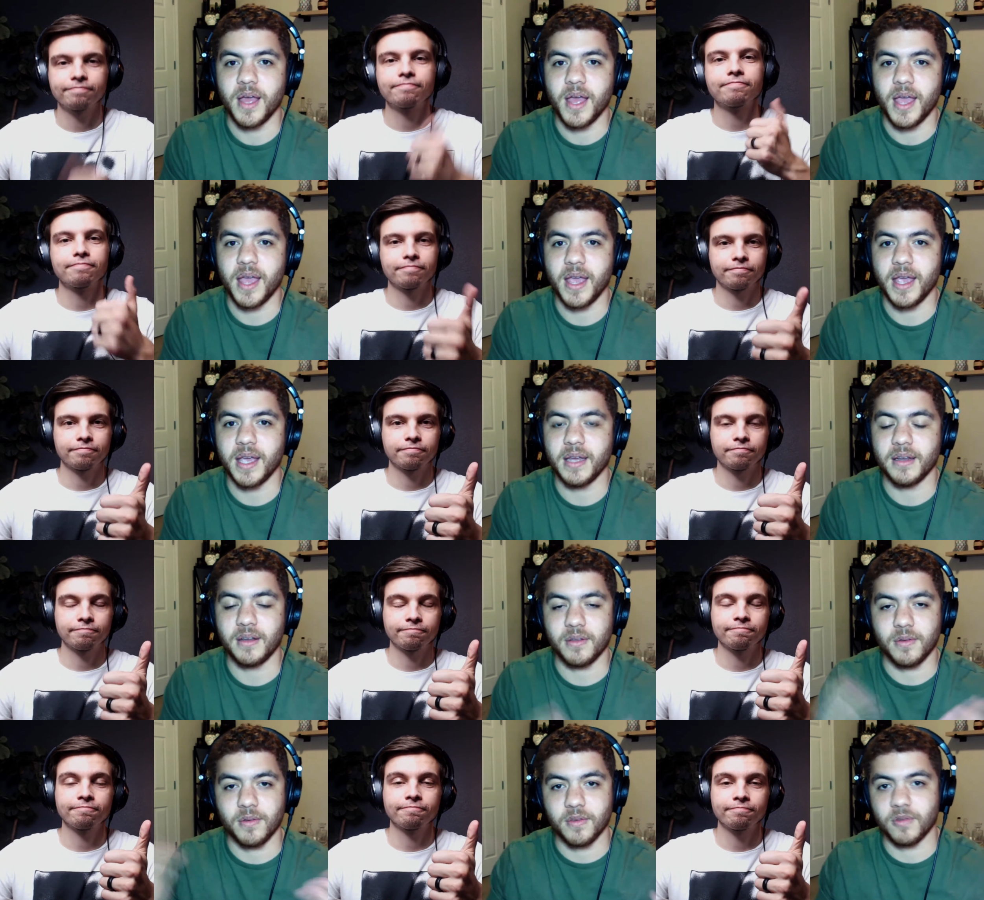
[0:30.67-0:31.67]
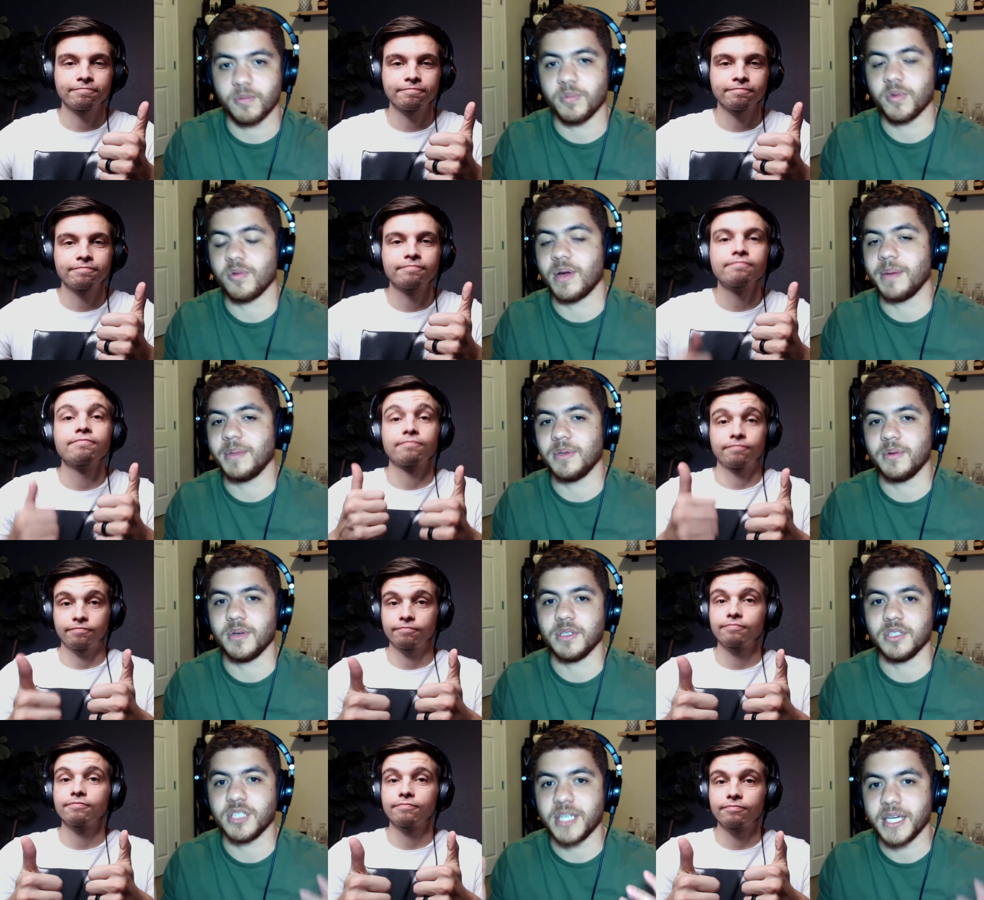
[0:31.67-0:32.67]
Speaker 1: and also subscribe to our
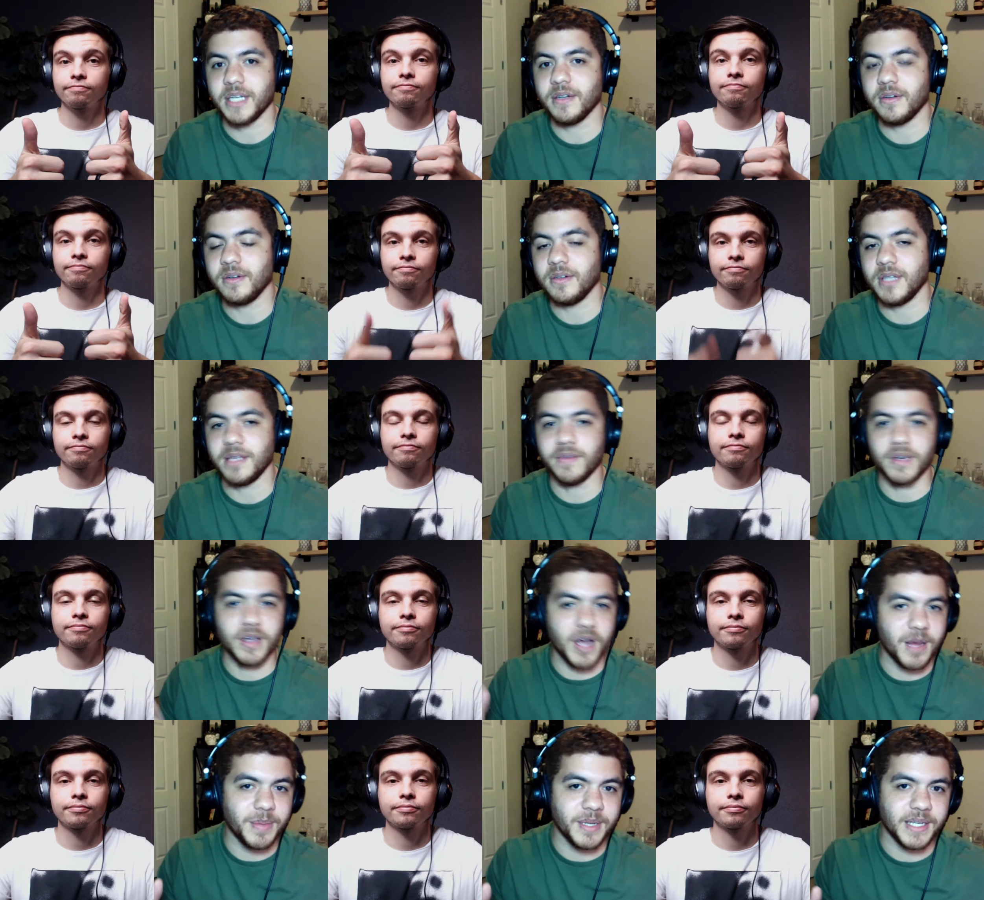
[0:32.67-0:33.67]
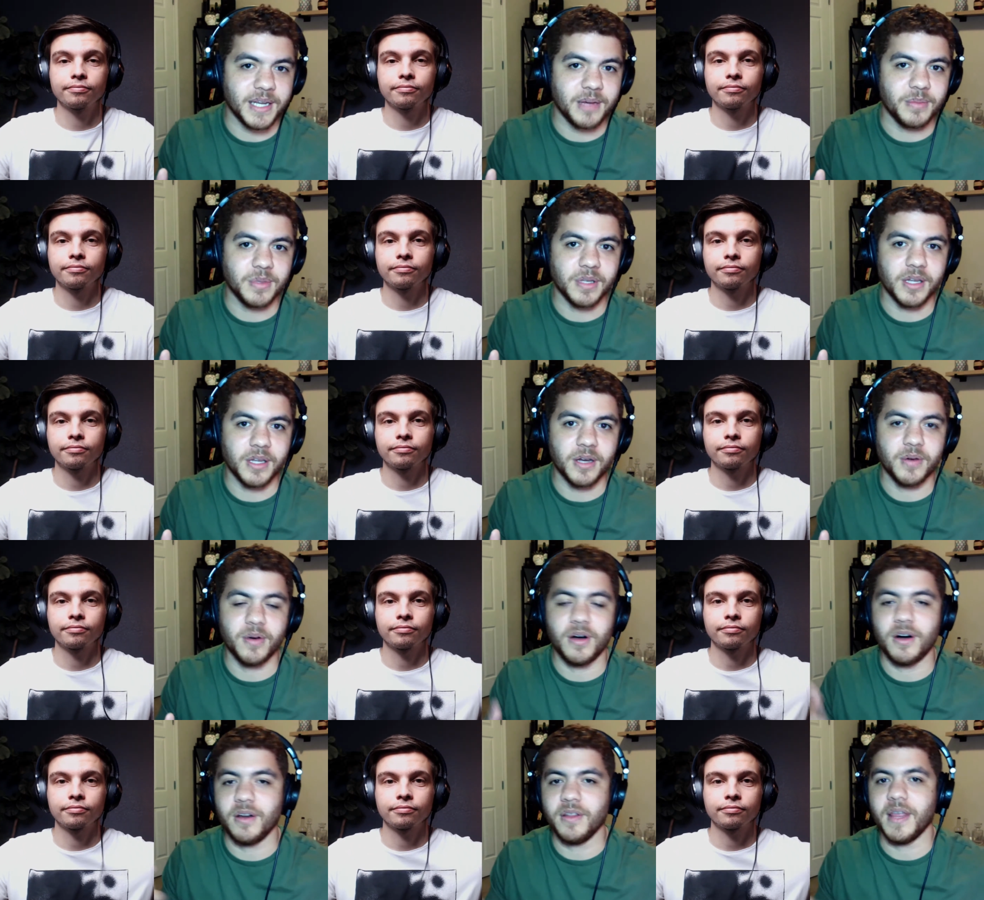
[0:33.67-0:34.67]
channel, leave a comment down below, all
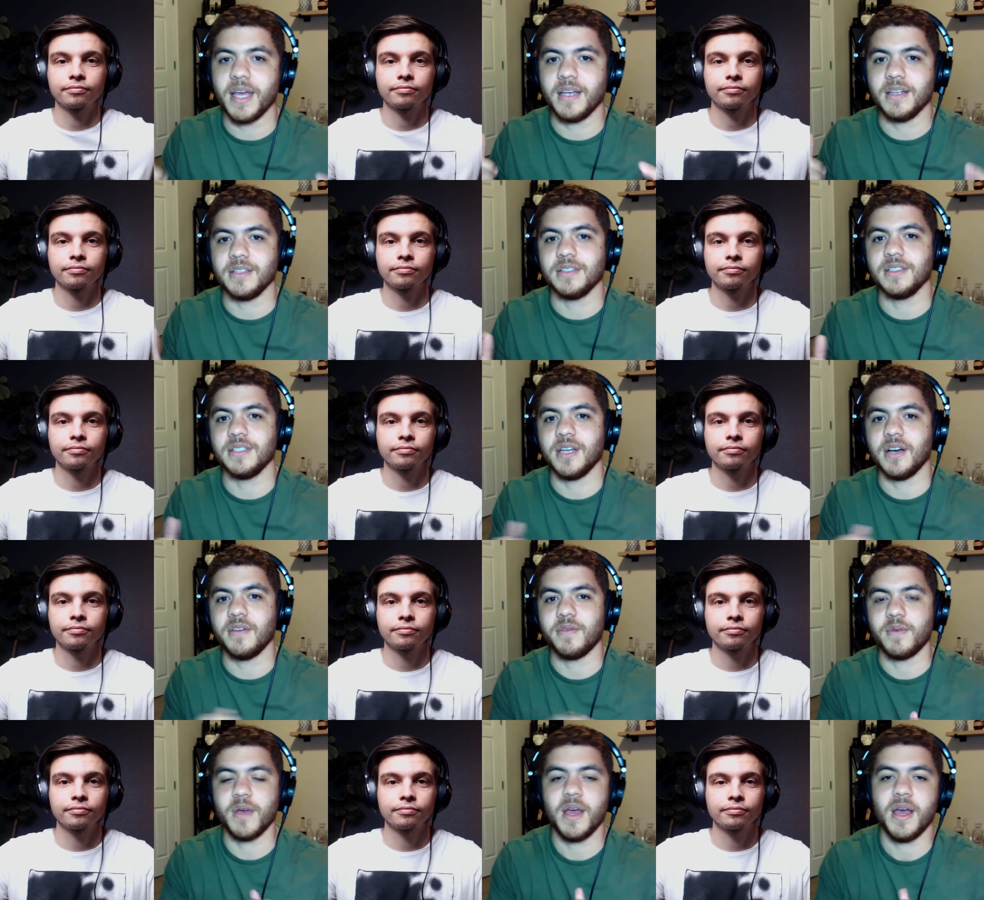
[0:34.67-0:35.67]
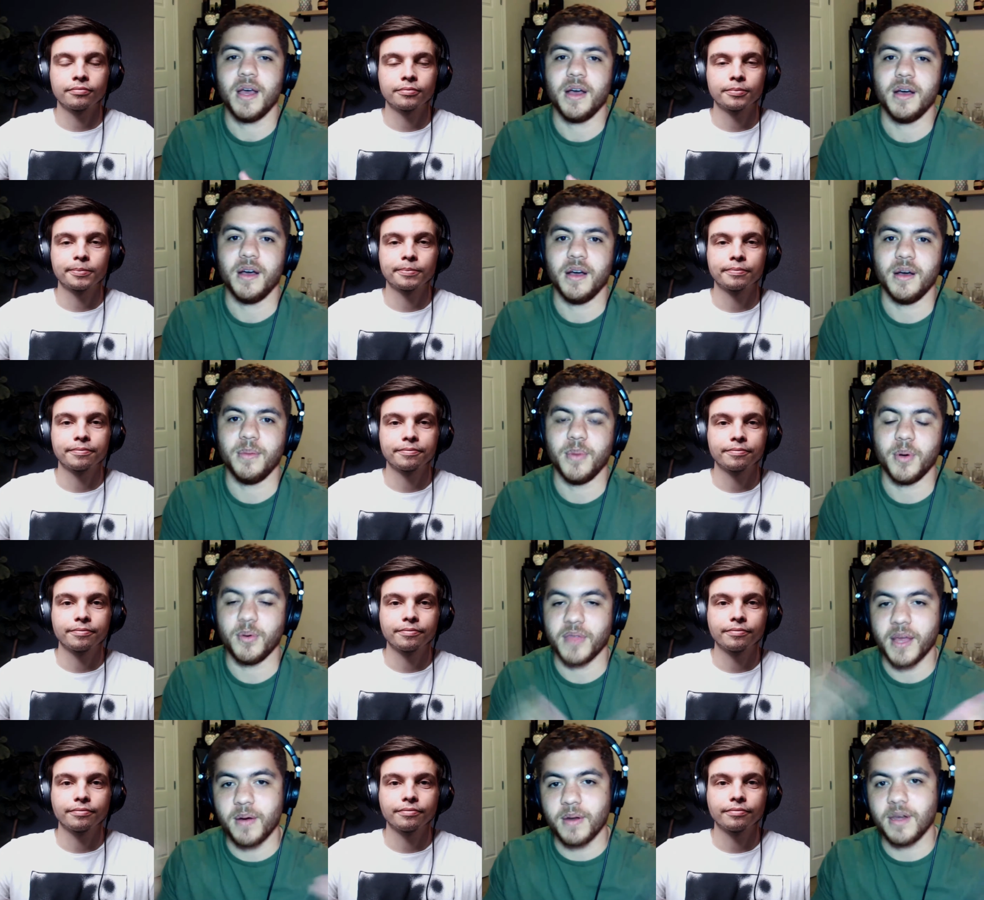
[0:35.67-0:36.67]
that good stuff. But without
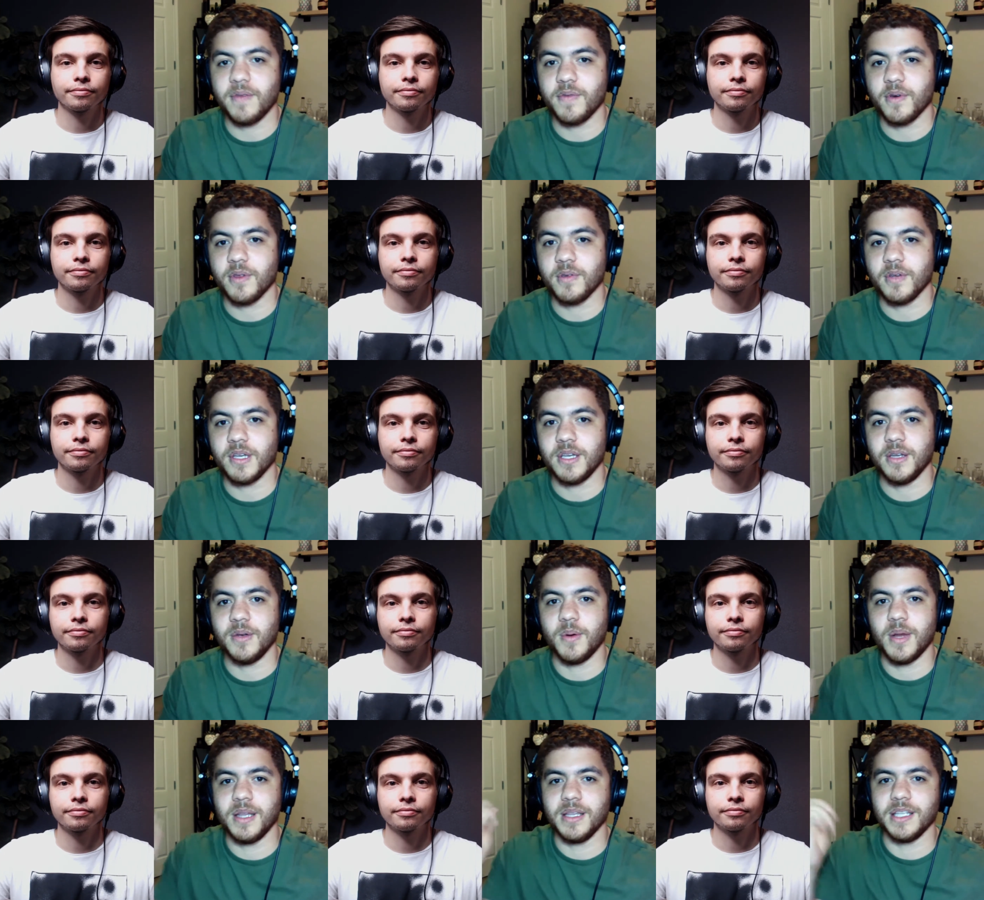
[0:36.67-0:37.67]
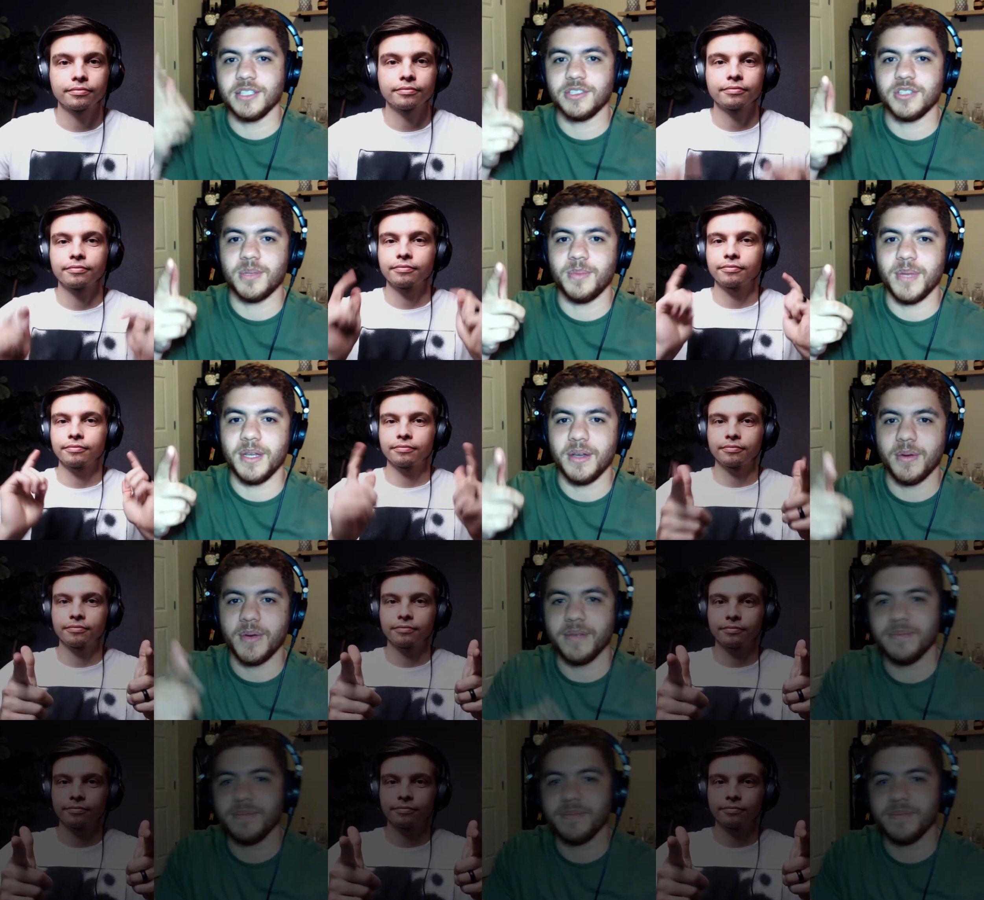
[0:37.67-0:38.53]
any further ado, let's jump into it.